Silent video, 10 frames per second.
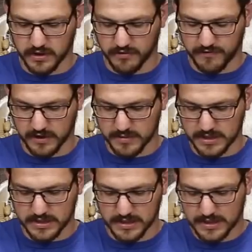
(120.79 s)
the
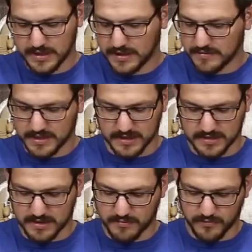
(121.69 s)
filament. As I
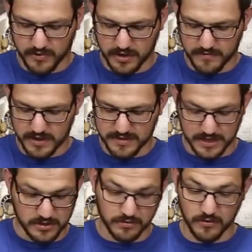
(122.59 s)
said before in other videos,
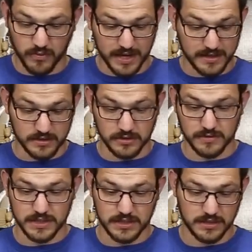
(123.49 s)
I don't know why they
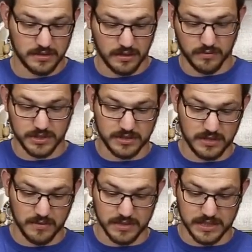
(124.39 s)
do it. I wish
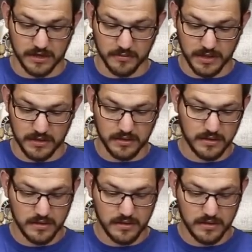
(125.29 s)
they would tell me,